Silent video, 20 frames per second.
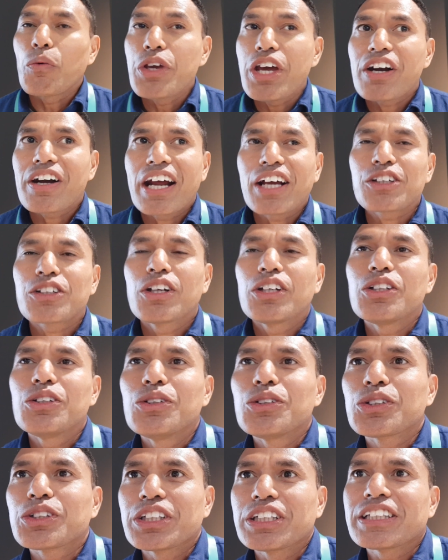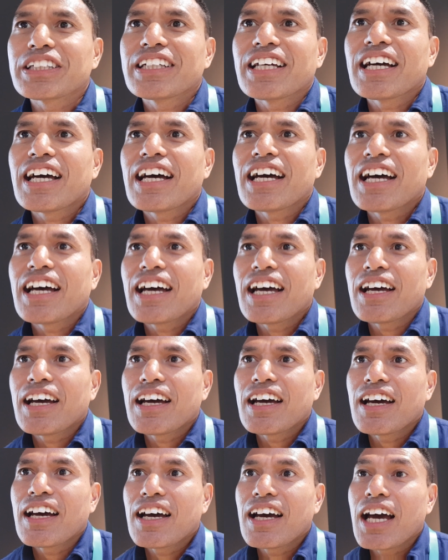we are actually using
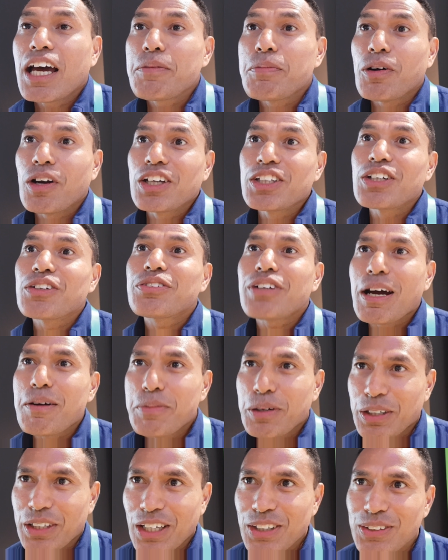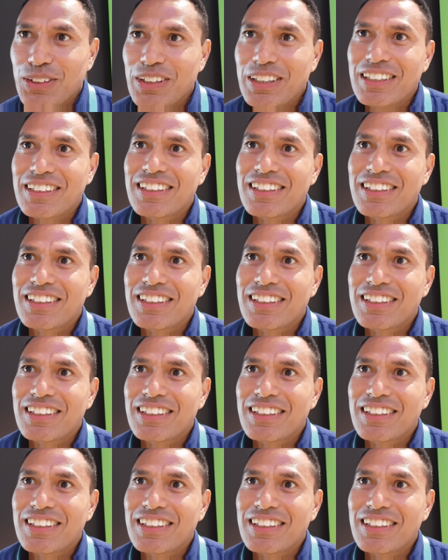Hyperledger Fabric actually.